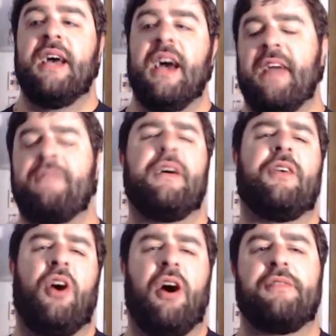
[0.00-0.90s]
and I fell
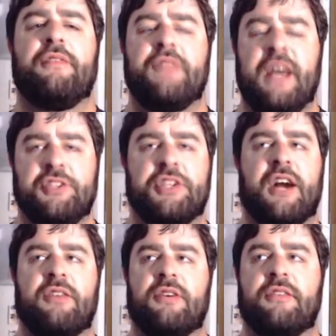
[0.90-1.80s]
off of that
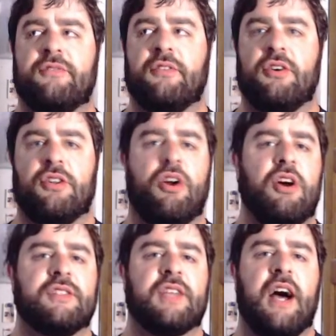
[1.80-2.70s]
genre for a
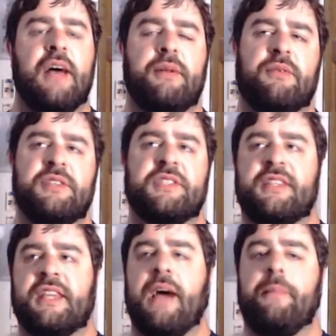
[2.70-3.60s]
long time and
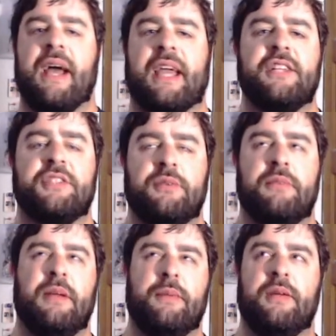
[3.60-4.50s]
recently got back into it,
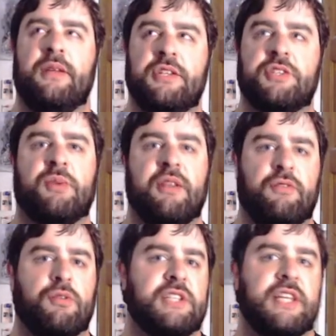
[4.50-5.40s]
maybe
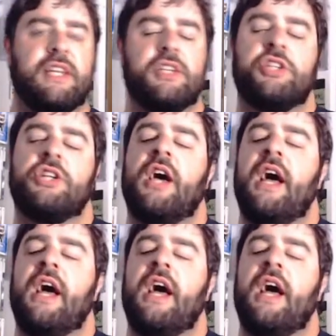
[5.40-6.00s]
2014-ish.